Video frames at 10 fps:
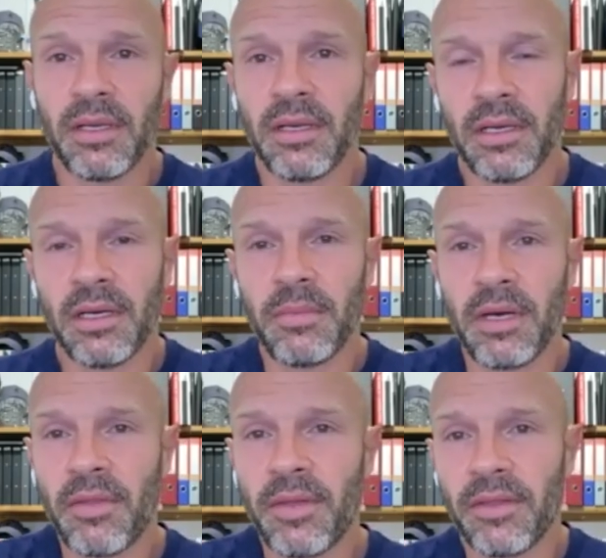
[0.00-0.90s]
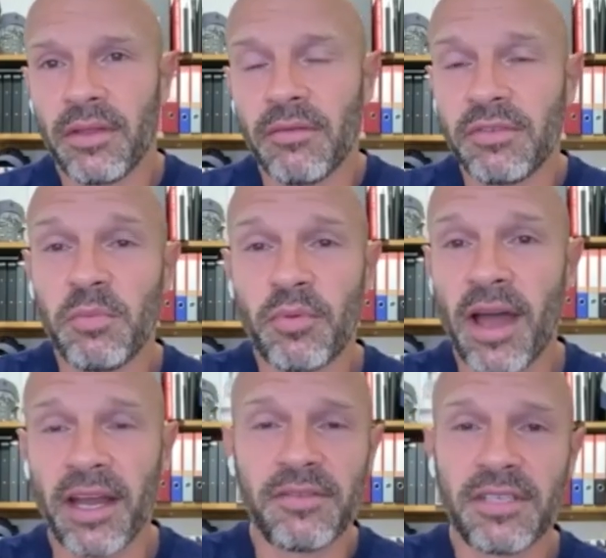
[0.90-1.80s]
I think that obviously
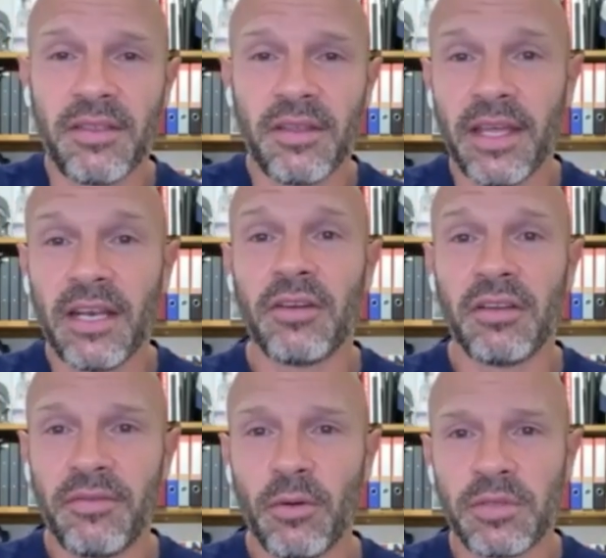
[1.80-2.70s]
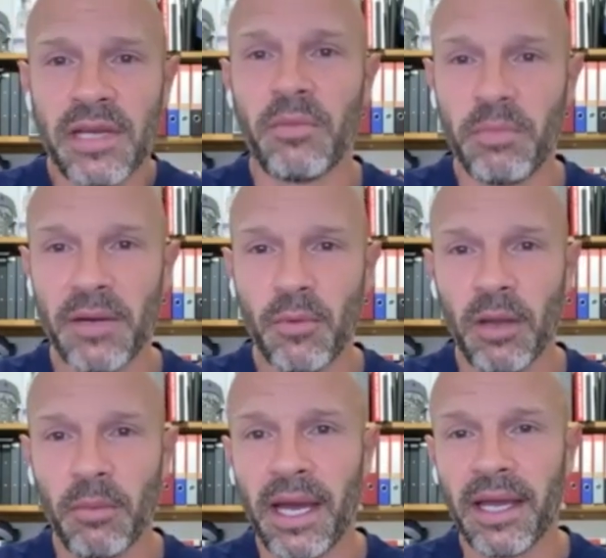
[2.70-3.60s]
Brighton have said that they're looking forward to having Ben
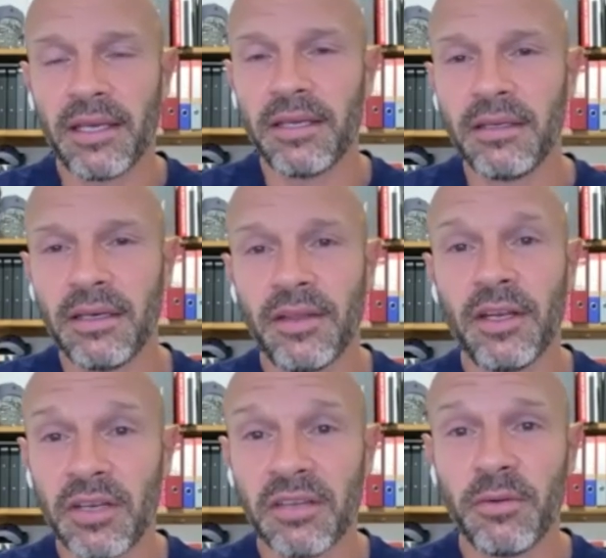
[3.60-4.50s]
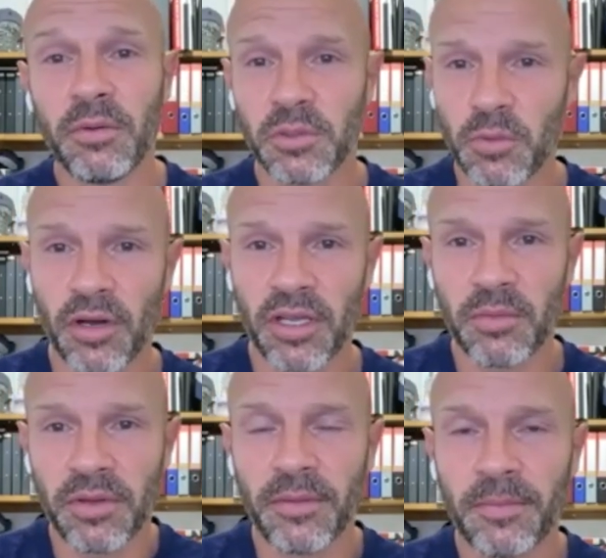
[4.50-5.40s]
White back, and they're looking forward to working
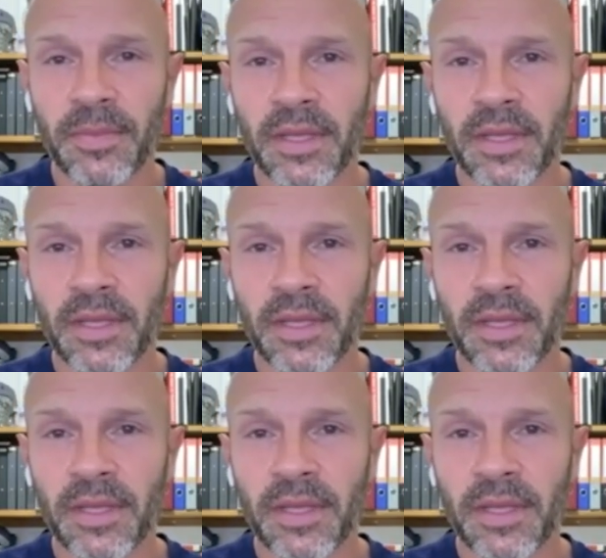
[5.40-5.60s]
with them.